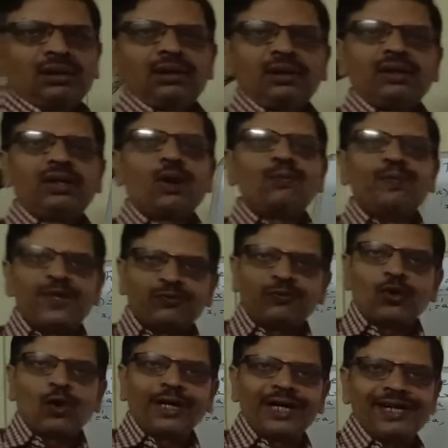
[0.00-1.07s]
Now
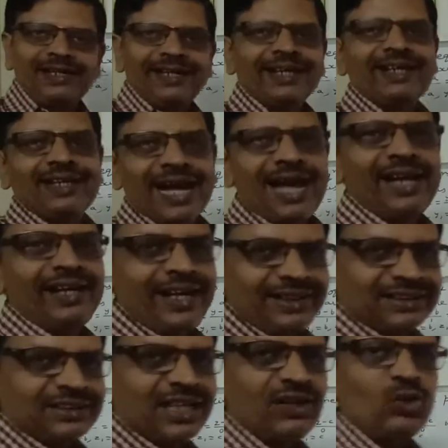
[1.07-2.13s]
before getting
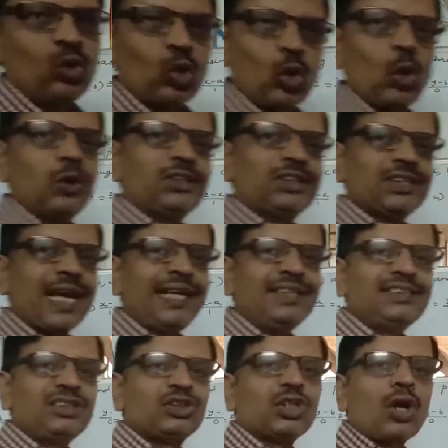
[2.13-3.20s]
direction
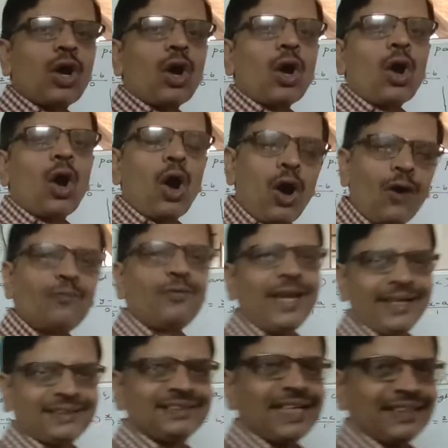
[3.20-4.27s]
cosines of
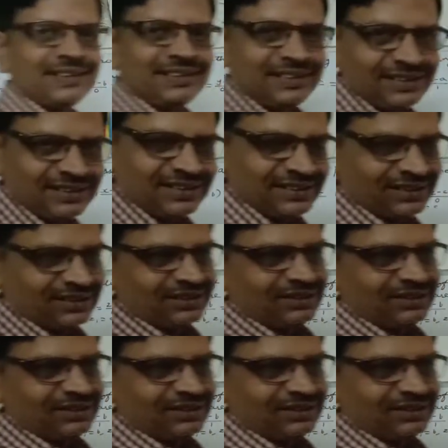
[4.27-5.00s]
x-axis,